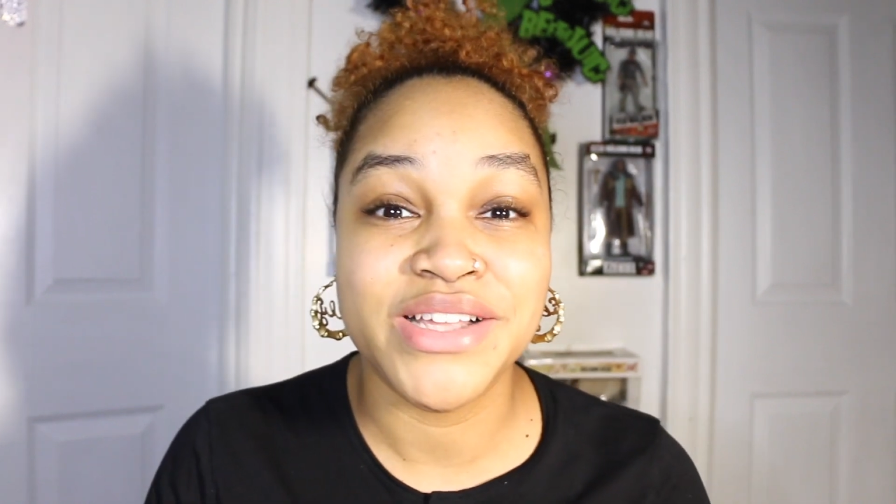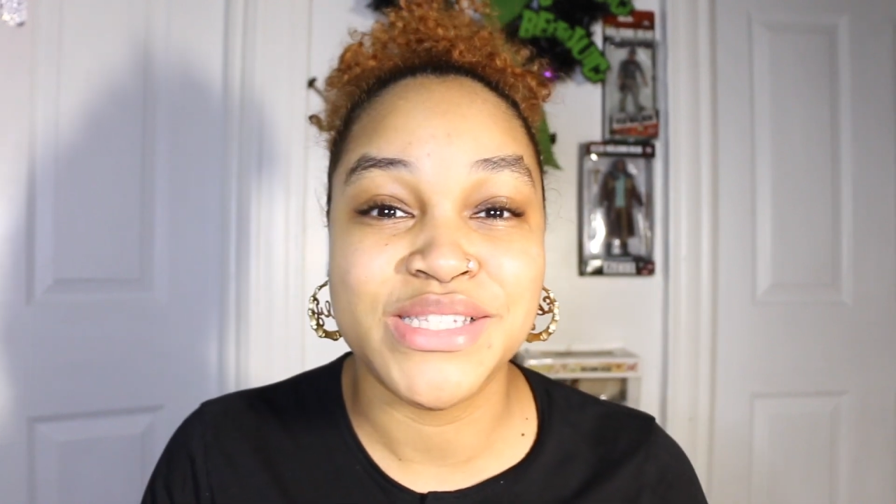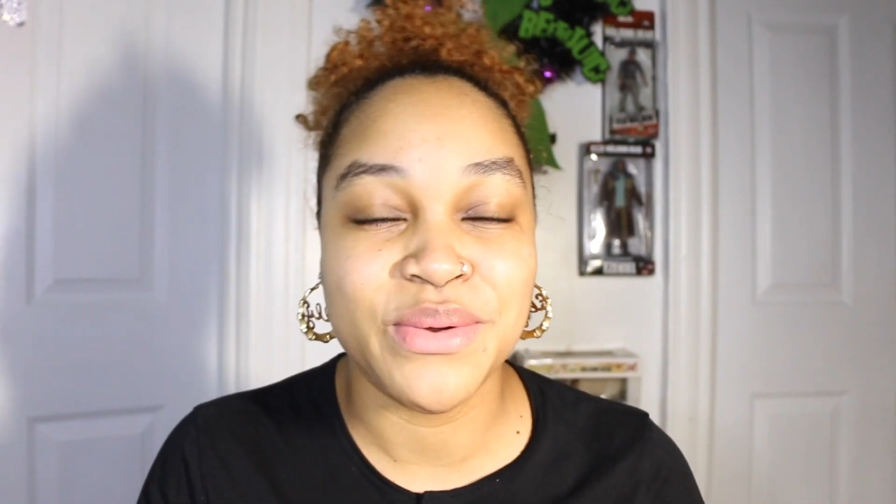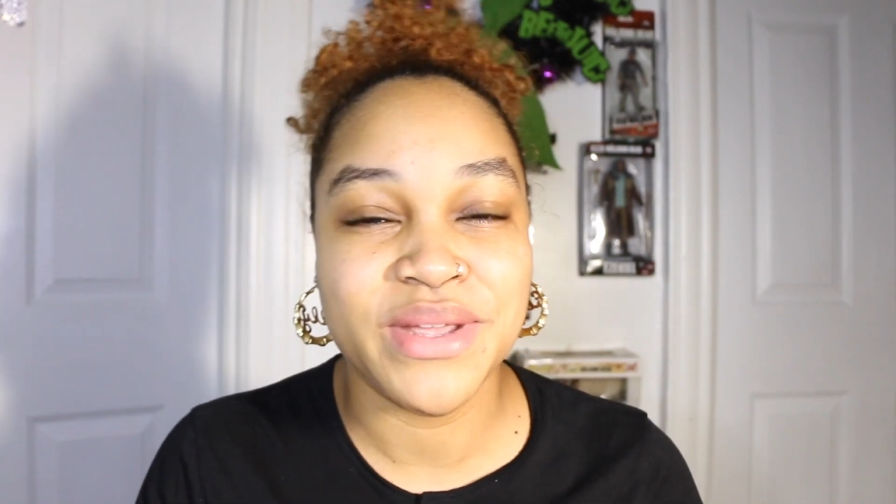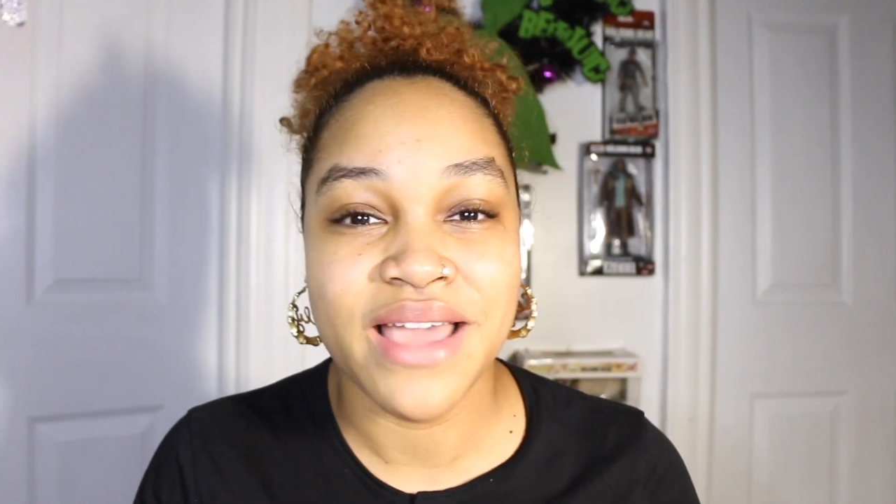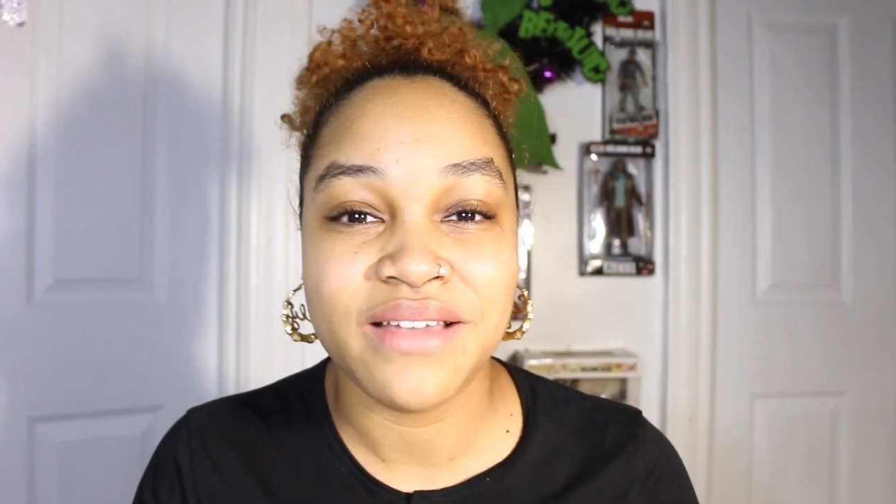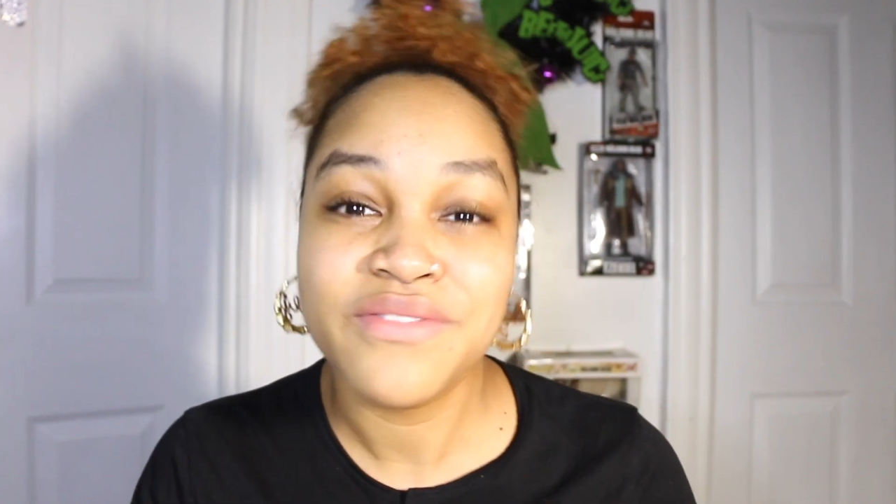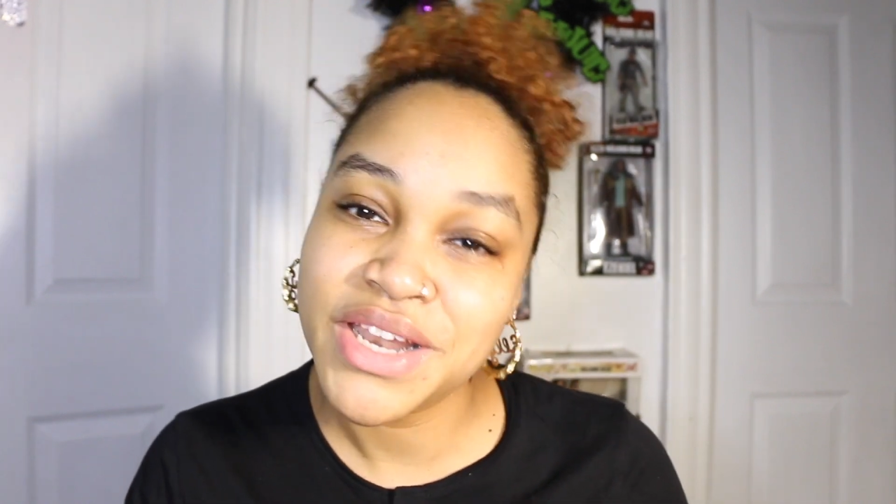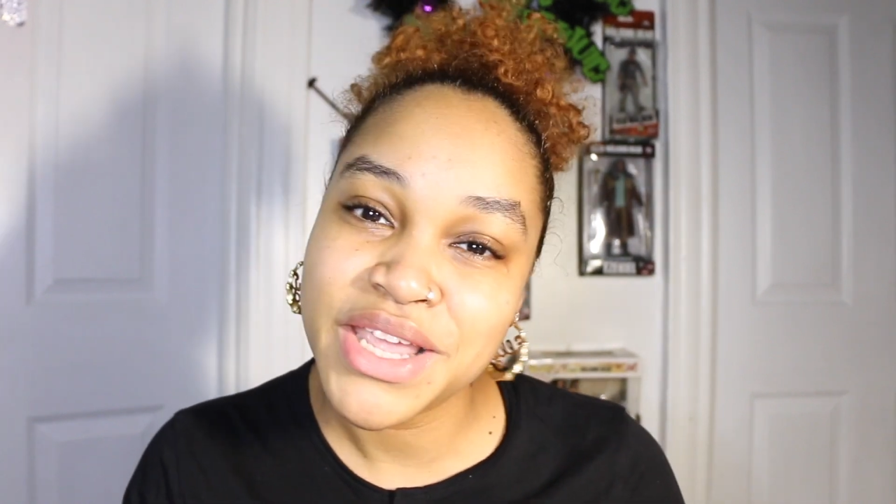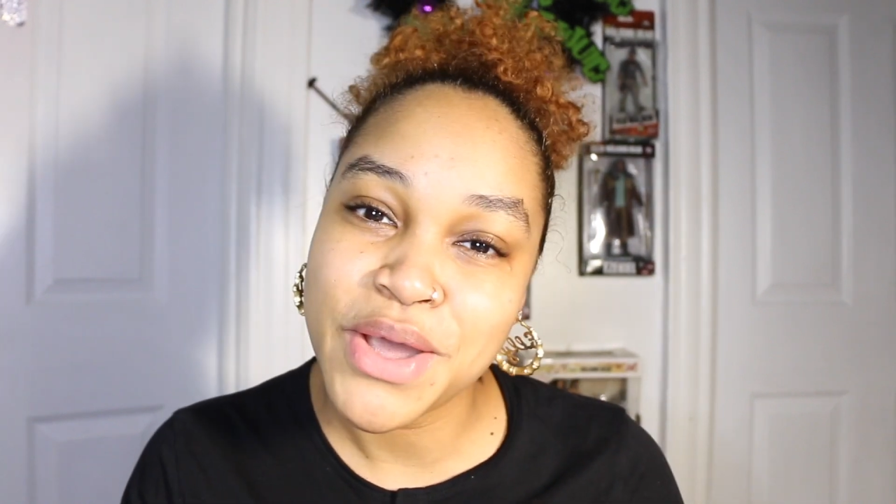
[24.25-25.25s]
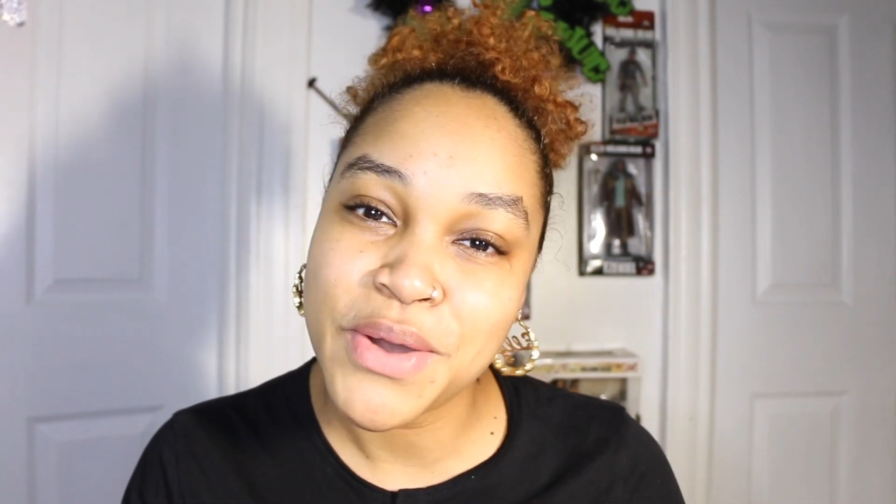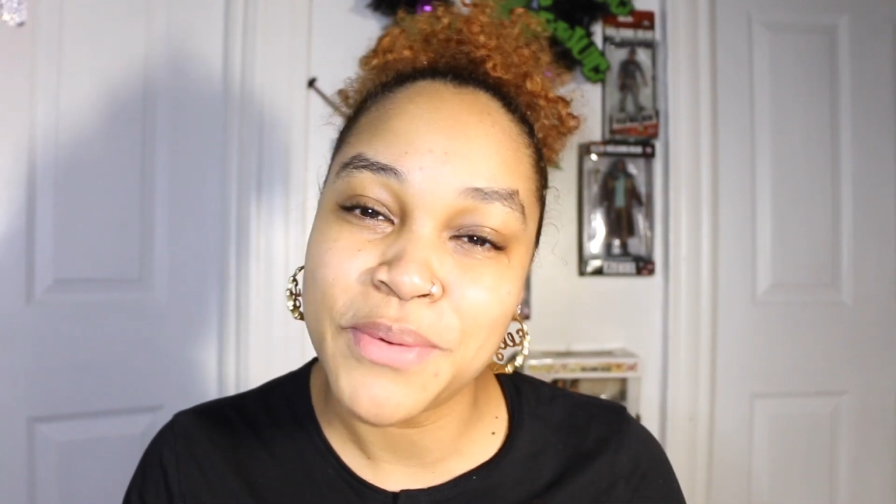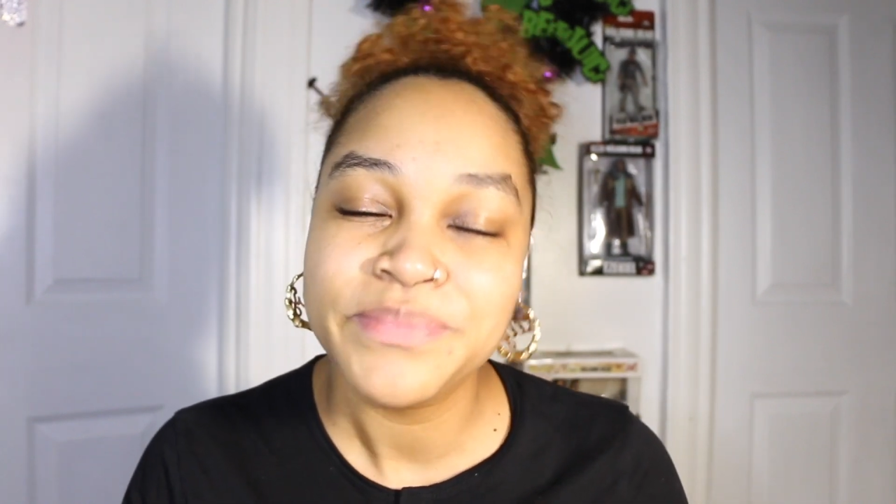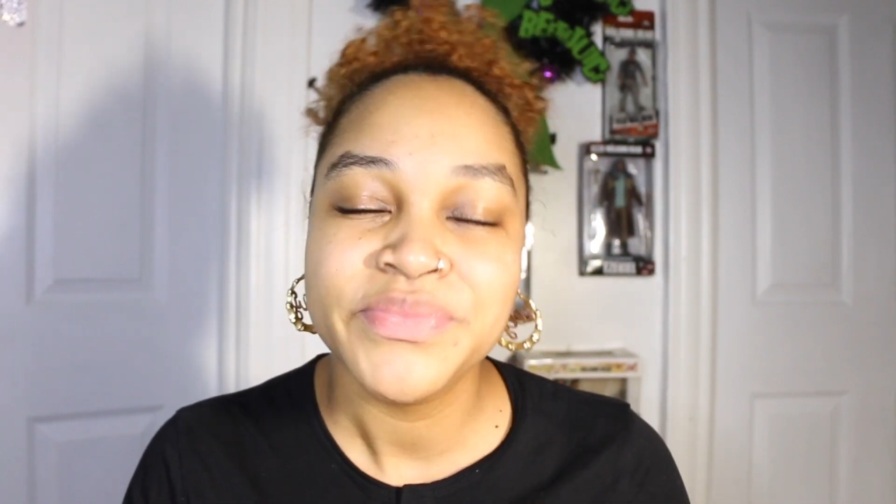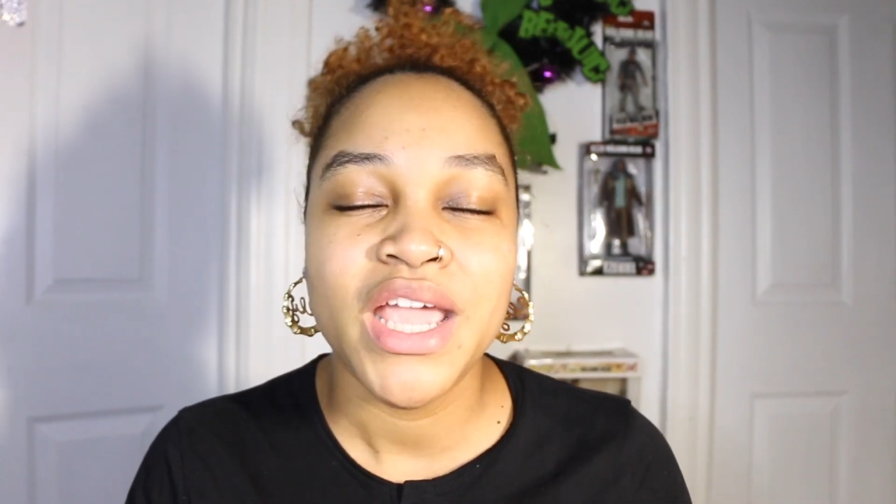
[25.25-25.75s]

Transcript: Zodiac video.